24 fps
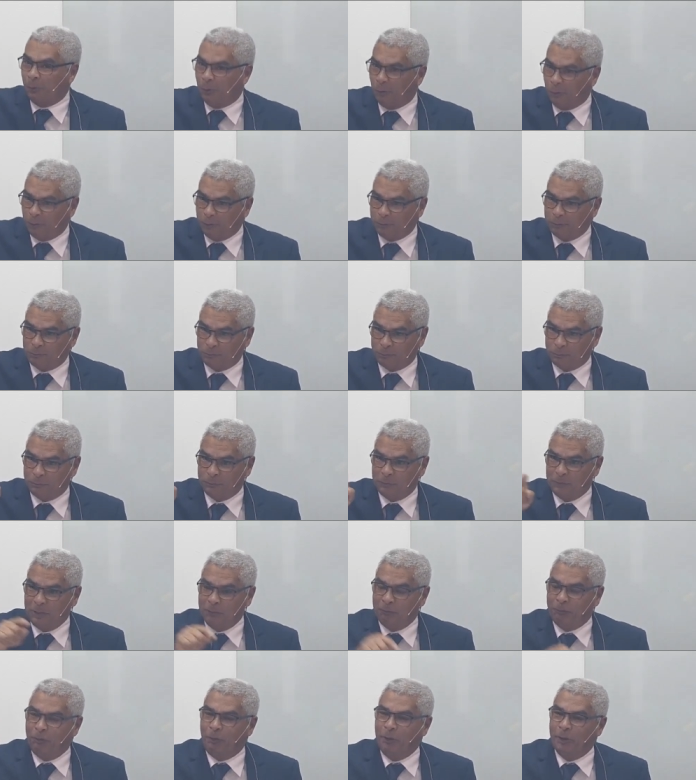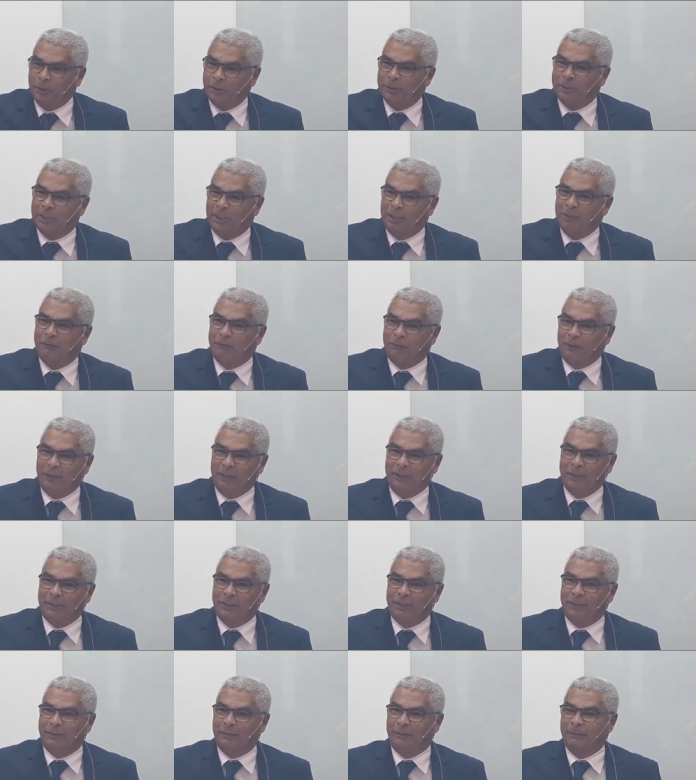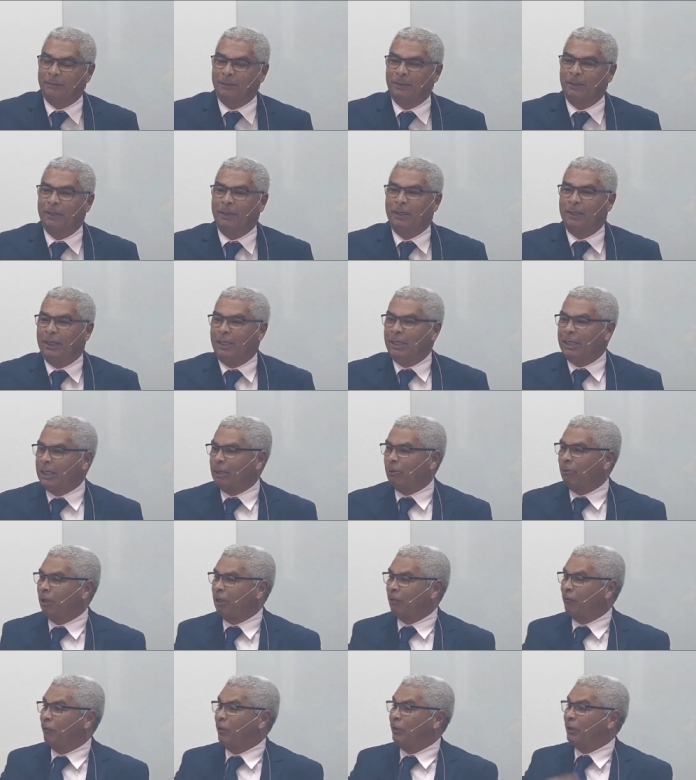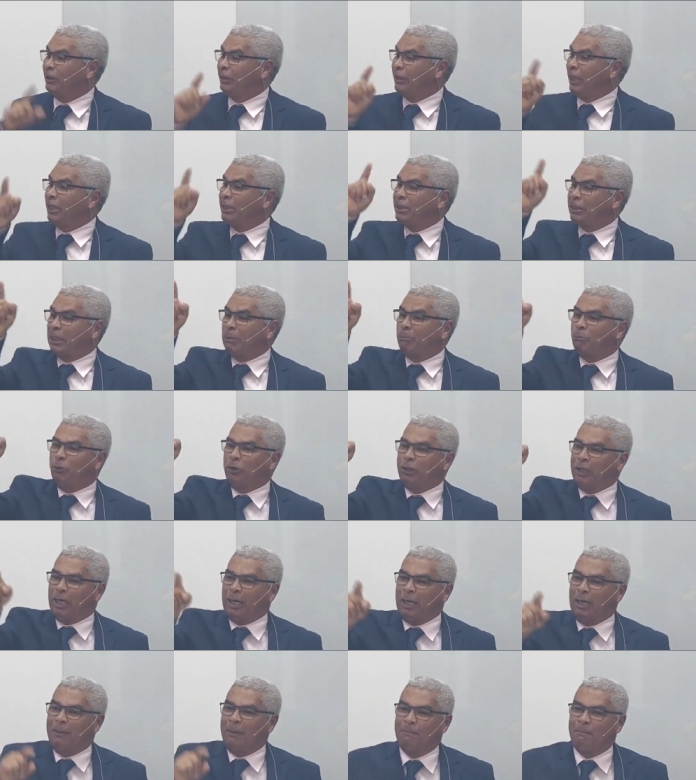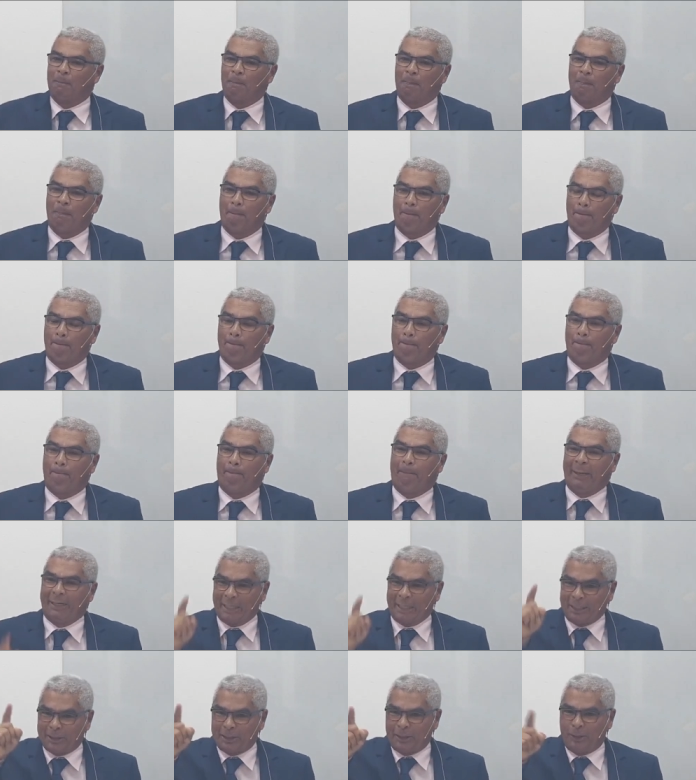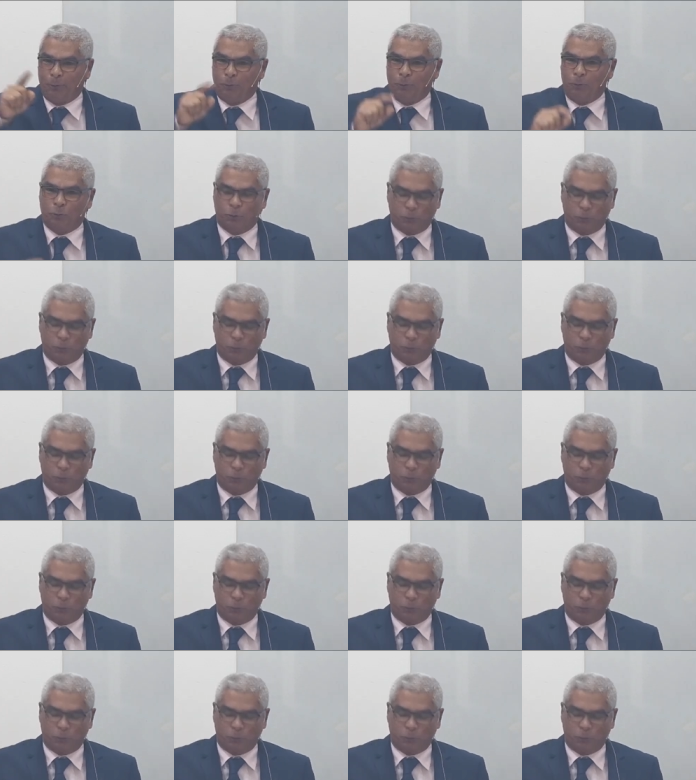You know, to say to God that that's what He did. He went there to